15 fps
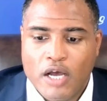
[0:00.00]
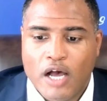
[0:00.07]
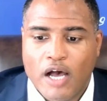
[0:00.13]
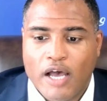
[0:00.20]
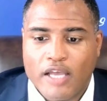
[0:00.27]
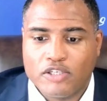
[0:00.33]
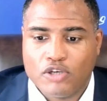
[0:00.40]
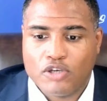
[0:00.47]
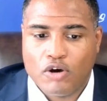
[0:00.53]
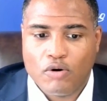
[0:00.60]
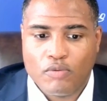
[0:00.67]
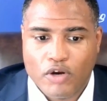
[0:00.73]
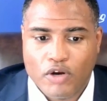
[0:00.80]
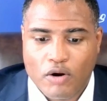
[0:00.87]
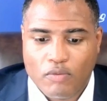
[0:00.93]
And
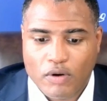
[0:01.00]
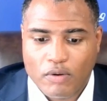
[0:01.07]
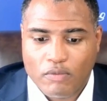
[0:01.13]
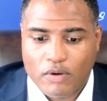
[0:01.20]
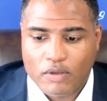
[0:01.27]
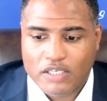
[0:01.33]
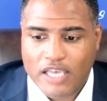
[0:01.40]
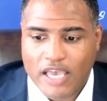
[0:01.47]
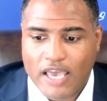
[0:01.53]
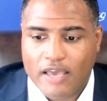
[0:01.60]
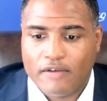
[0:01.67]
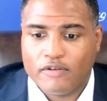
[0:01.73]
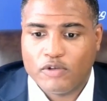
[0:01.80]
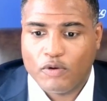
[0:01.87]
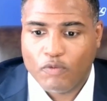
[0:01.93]
so, what we say
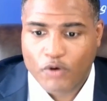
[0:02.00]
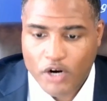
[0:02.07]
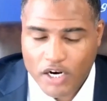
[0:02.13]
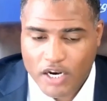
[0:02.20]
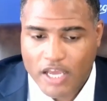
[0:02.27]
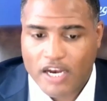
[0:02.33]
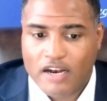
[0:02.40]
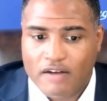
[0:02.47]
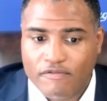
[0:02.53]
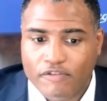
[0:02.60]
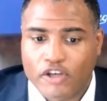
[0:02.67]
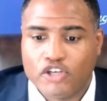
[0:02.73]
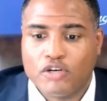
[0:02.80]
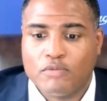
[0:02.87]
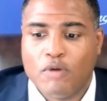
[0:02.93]
is if we're in an
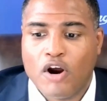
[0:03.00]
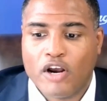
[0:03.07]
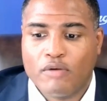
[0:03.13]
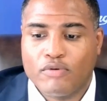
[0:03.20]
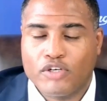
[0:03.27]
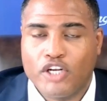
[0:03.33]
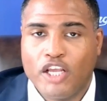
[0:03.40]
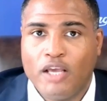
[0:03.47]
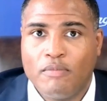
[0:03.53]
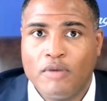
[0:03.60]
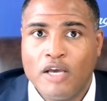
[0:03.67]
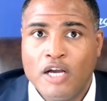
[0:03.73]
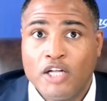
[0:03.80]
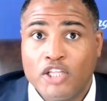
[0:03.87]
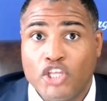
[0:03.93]
inflation market regime,